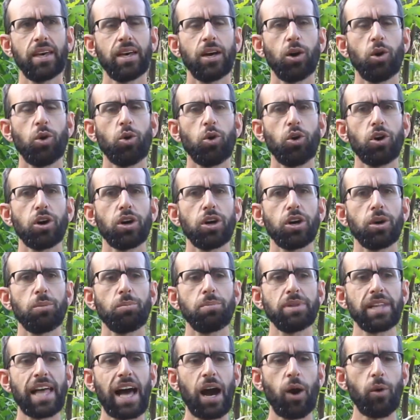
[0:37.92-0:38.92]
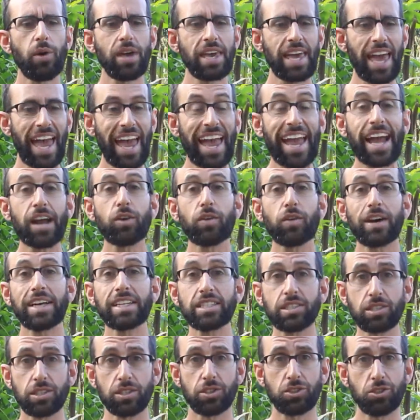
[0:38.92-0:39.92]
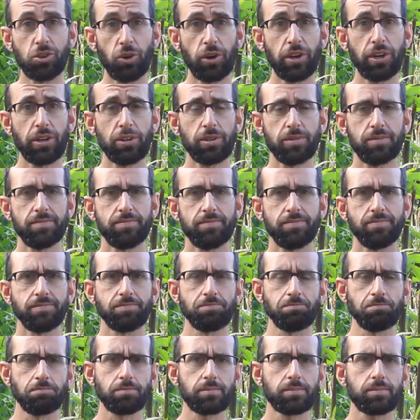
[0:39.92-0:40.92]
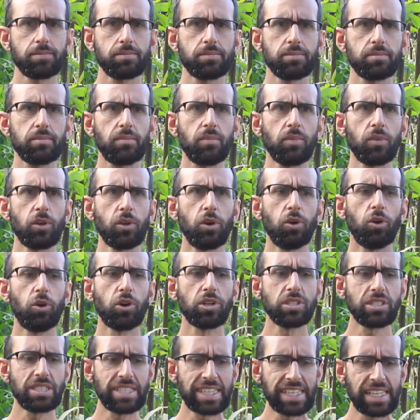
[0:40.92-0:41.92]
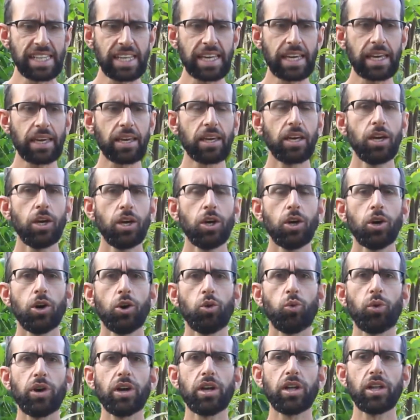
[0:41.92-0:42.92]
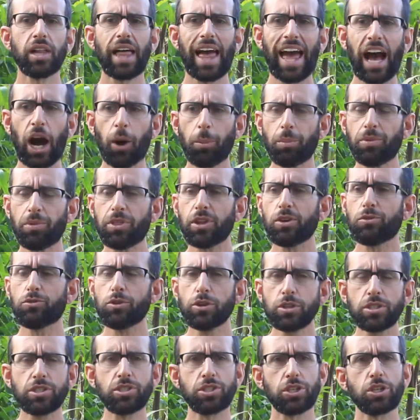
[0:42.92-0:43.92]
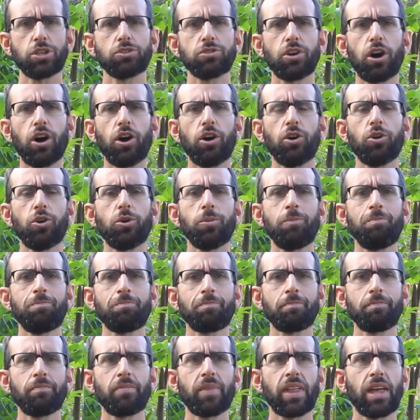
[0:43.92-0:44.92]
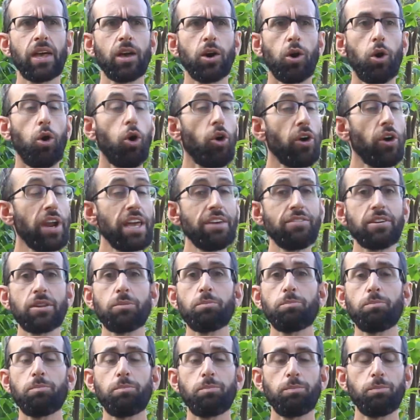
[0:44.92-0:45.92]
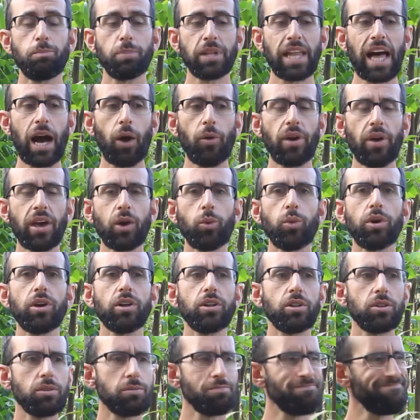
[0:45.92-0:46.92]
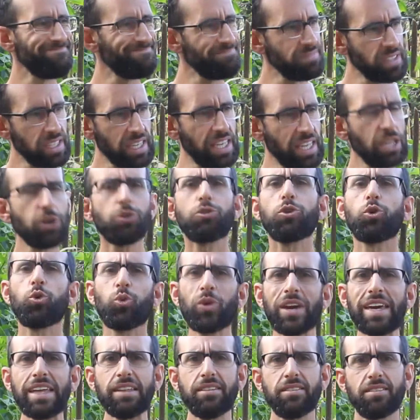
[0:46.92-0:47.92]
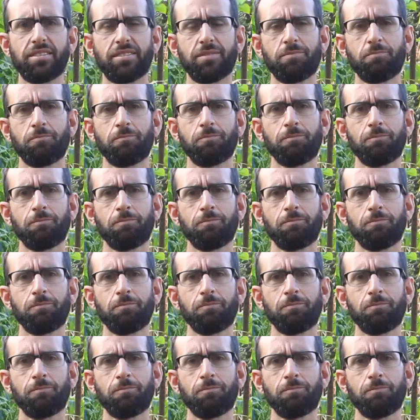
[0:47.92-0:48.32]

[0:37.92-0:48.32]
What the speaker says: or ploughing aerates the soil, or tilling will help the roots to grow, or even ploughing will kill the weeds.